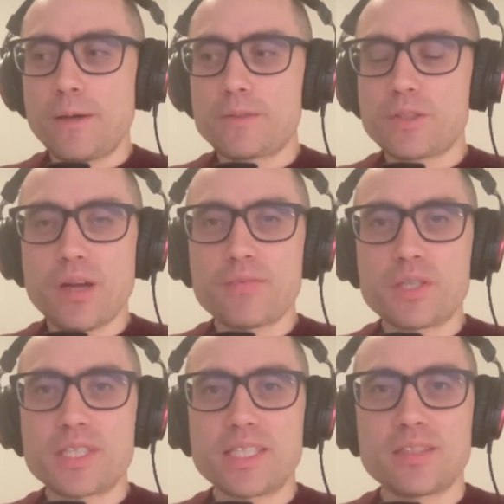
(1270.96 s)

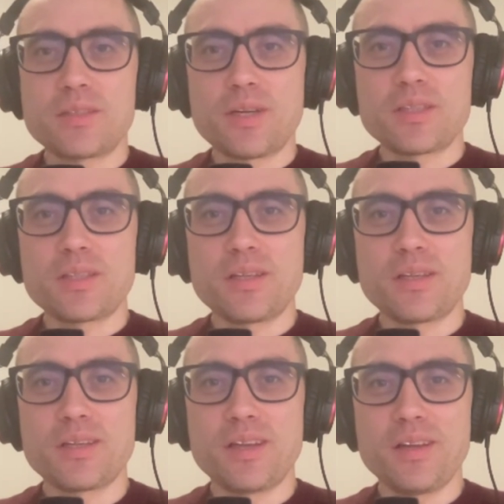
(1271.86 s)
driver's seat, right?
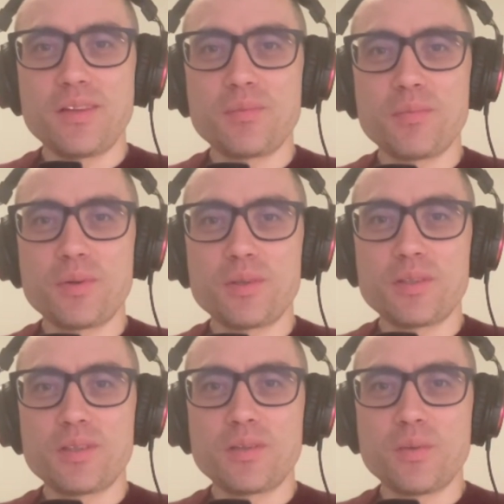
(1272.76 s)
And the
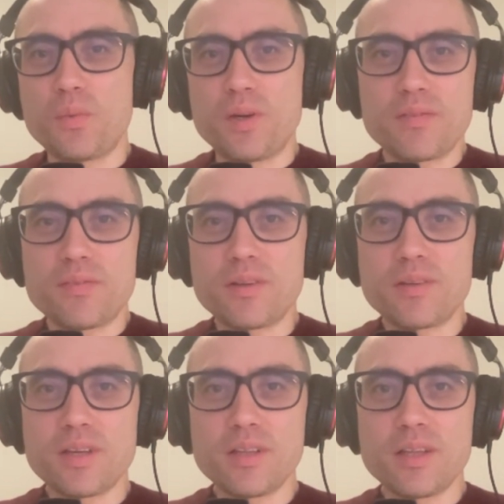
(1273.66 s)
model or whatever
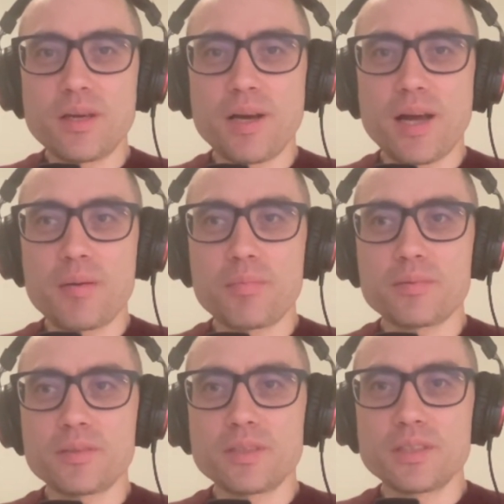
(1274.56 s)
LLM app
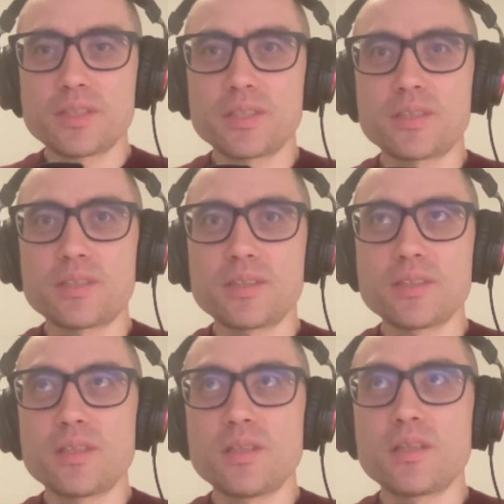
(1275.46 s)
is
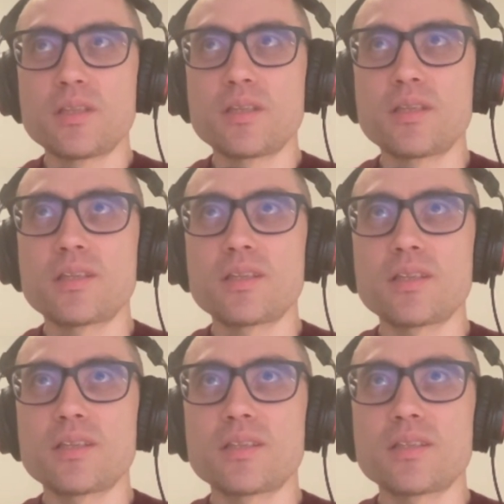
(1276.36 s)
still,
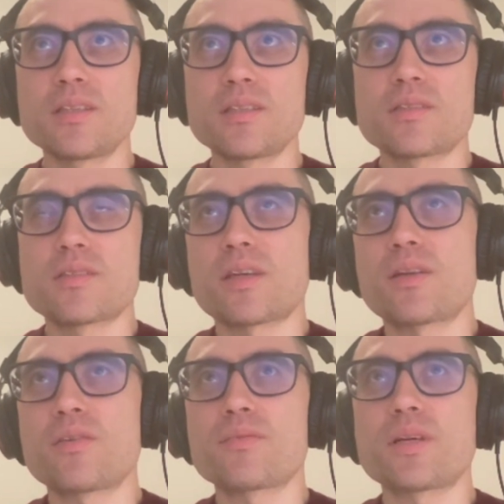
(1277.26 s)
it's kind
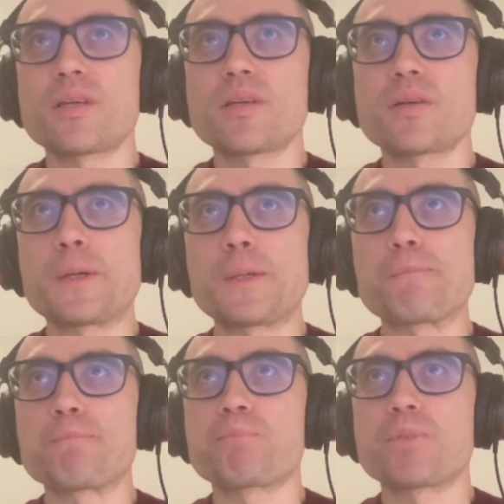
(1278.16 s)
of like
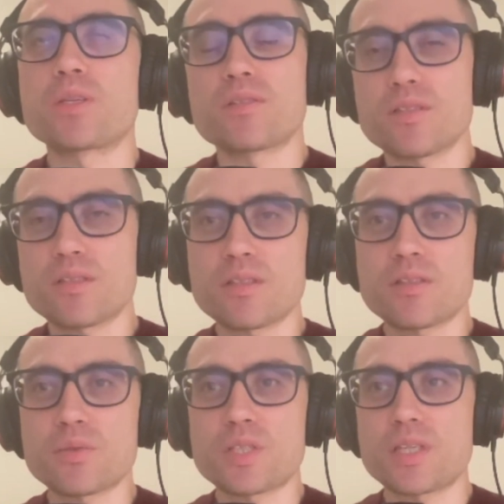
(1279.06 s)
an assistant,
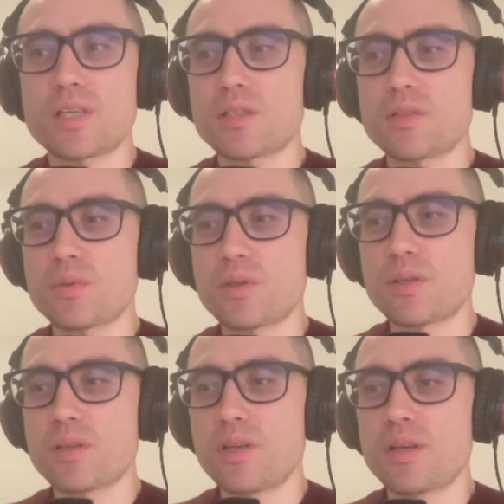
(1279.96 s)
as you said,
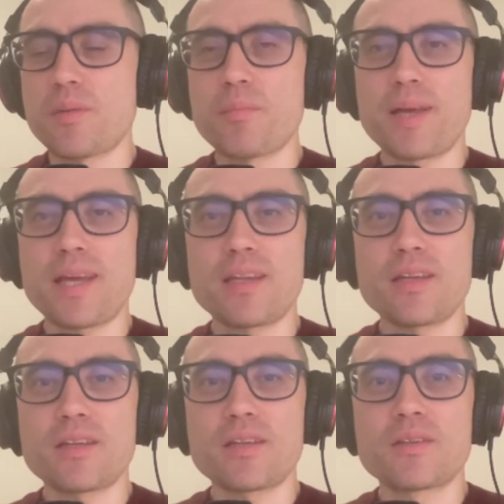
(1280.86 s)
or
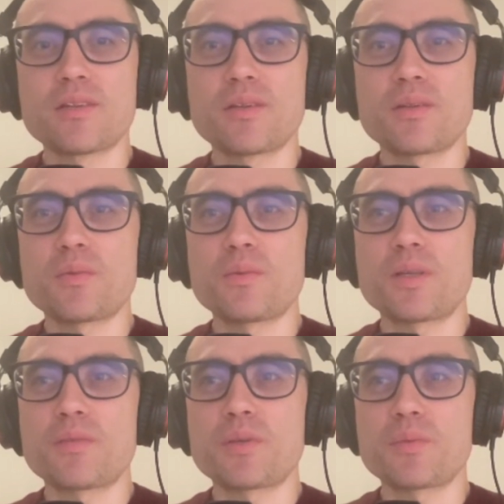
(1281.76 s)
companion,
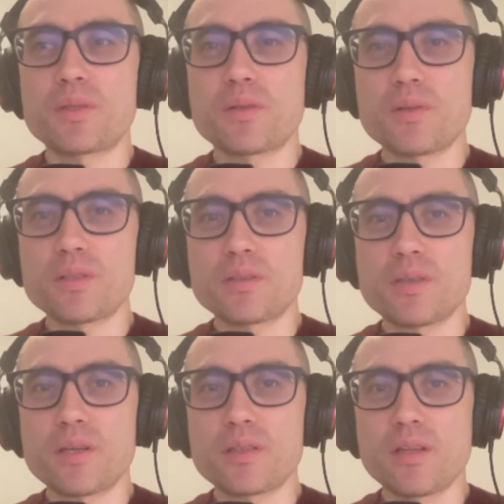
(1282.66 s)
whatever you want to call it,
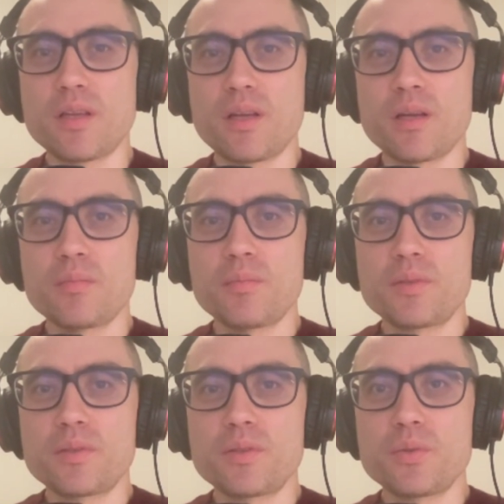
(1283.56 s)
right?
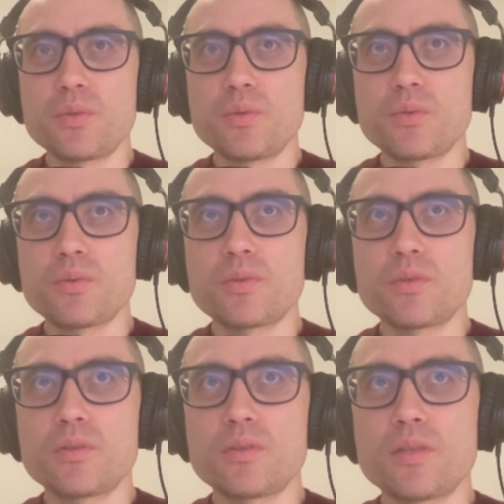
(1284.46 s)
But you
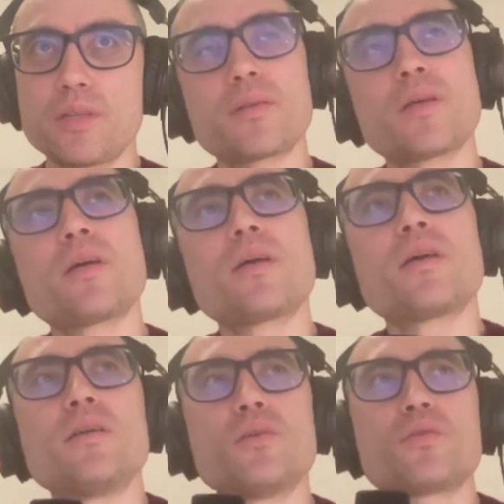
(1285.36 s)
like
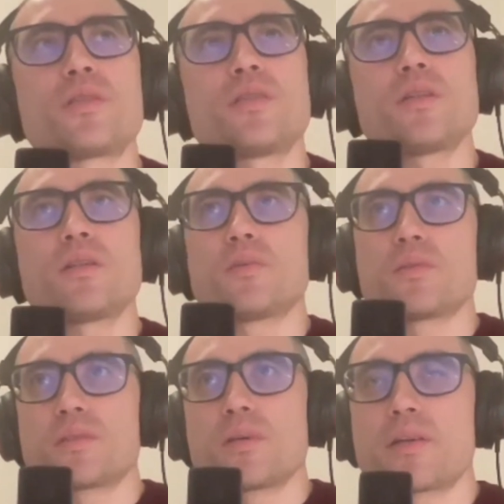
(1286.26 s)
you still,
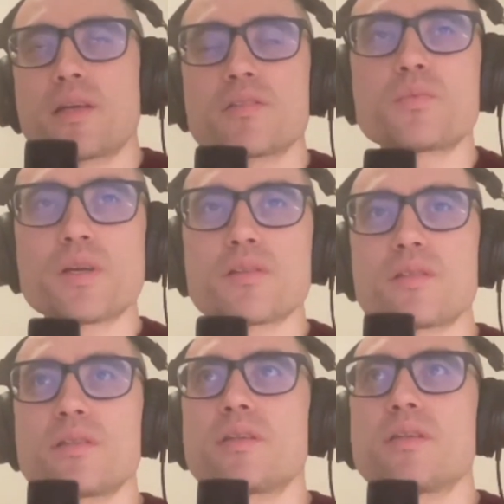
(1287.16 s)
I guess we are
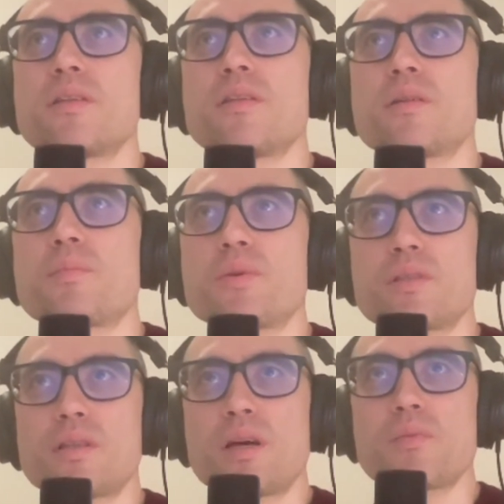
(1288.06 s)
still at that point
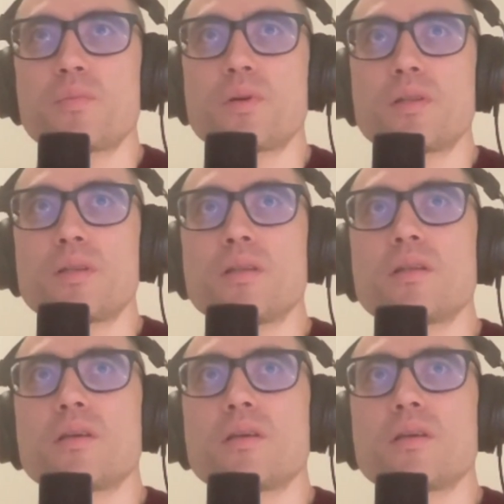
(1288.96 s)
in time when